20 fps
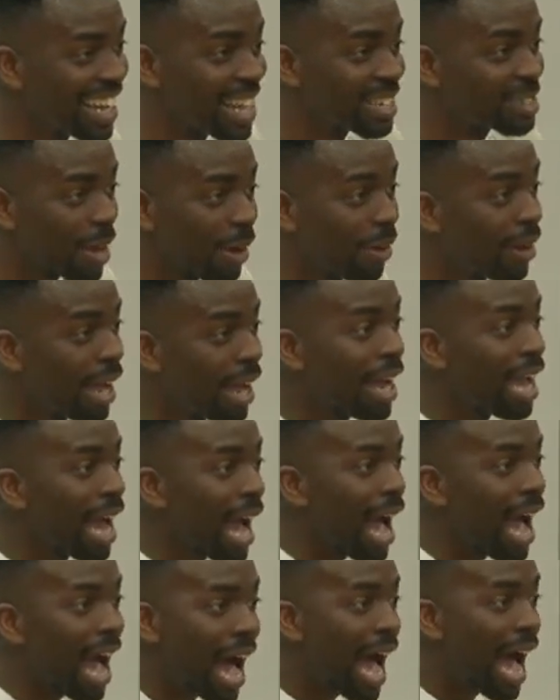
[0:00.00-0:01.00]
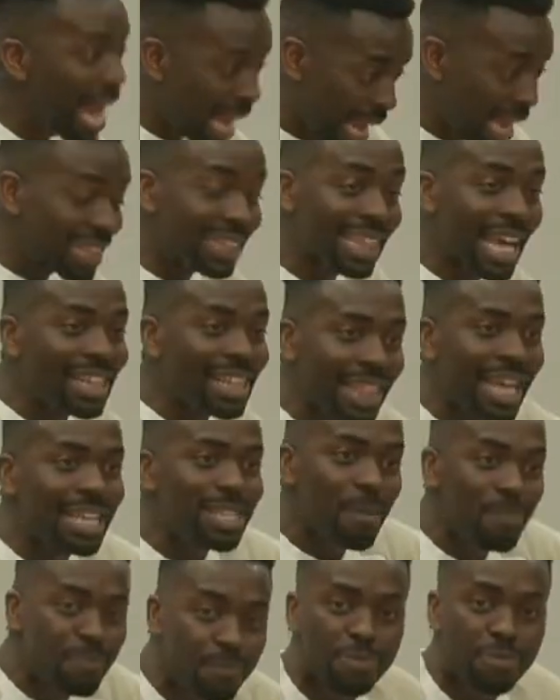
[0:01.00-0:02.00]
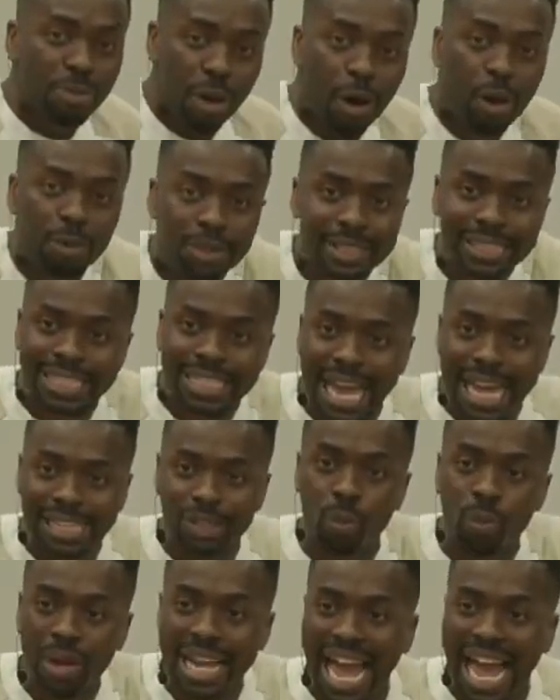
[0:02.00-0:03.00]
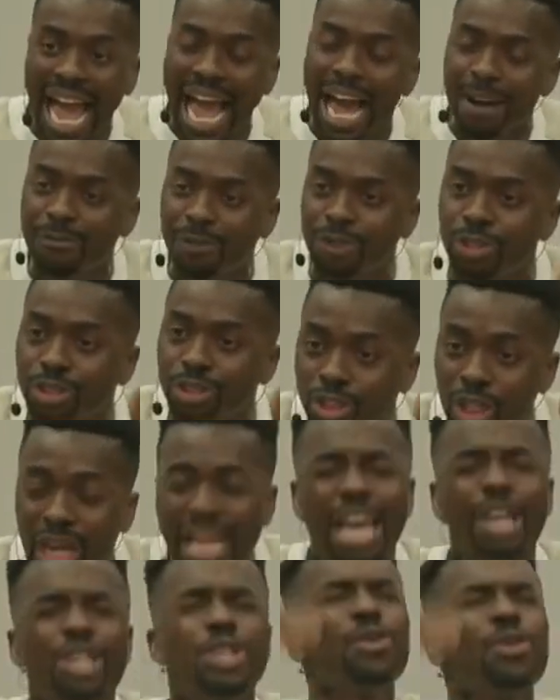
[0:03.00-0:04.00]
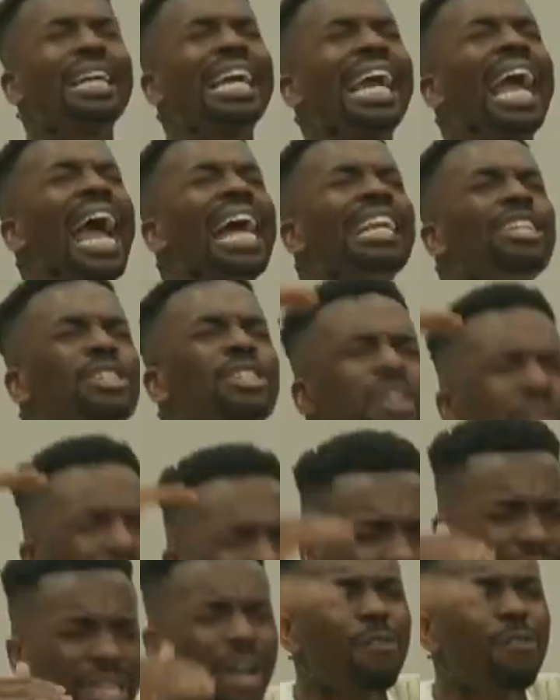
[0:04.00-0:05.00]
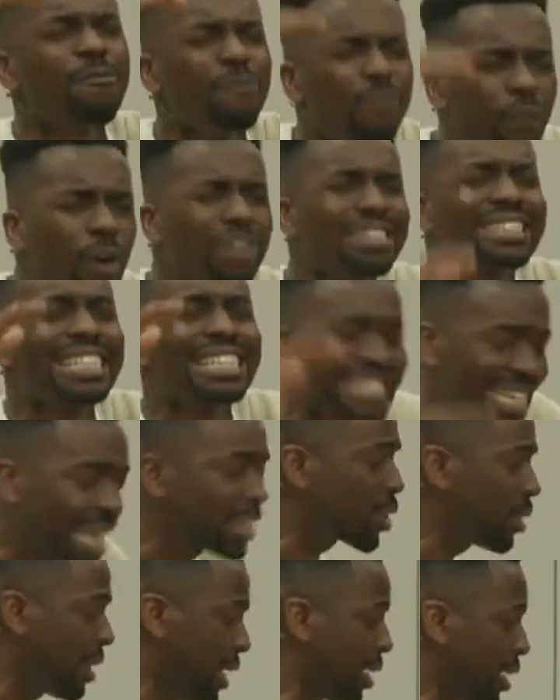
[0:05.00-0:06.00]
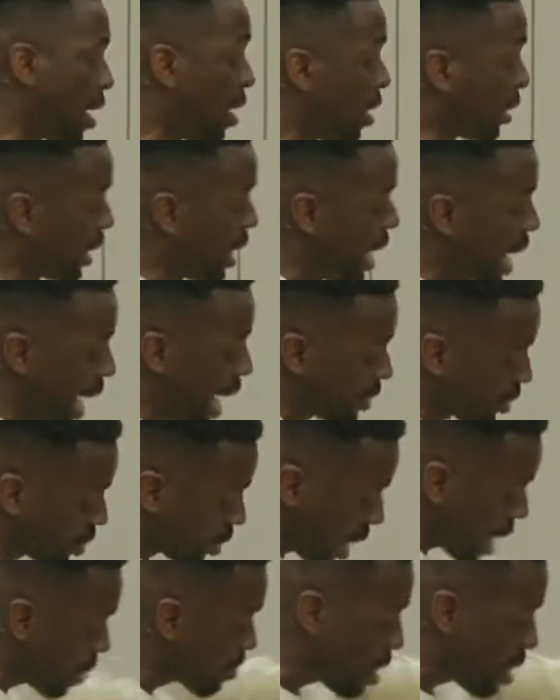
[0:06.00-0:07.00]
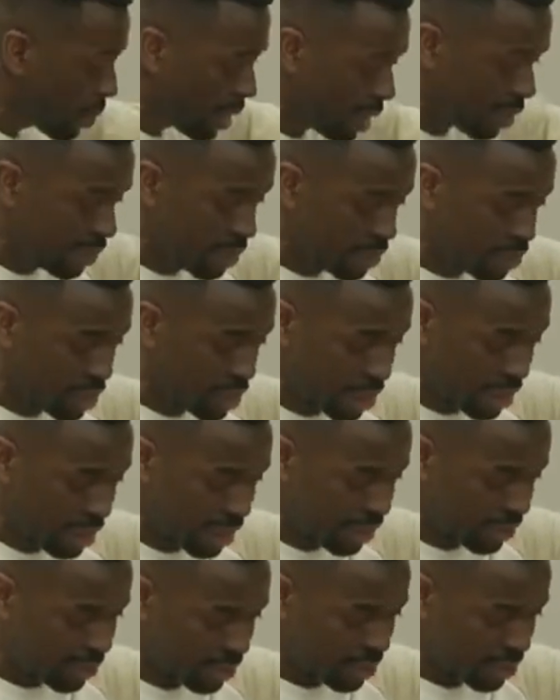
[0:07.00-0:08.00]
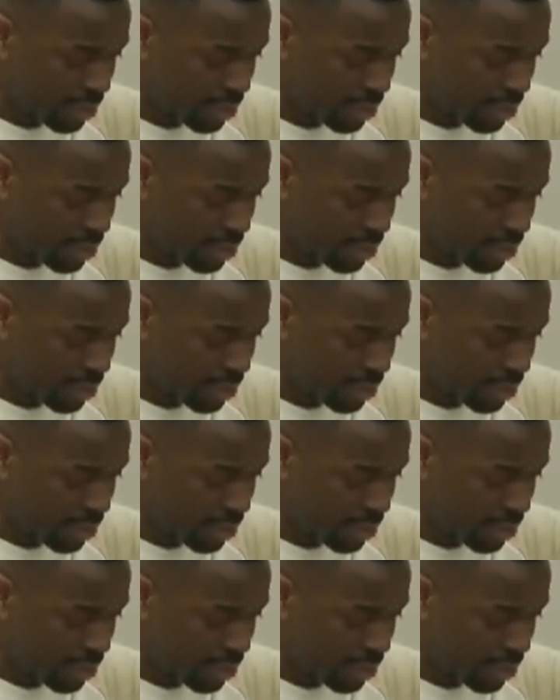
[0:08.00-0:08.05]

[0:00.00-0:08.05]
So there's a process we have to, you cannot afford to settle in God. And so Abraham went on this journey.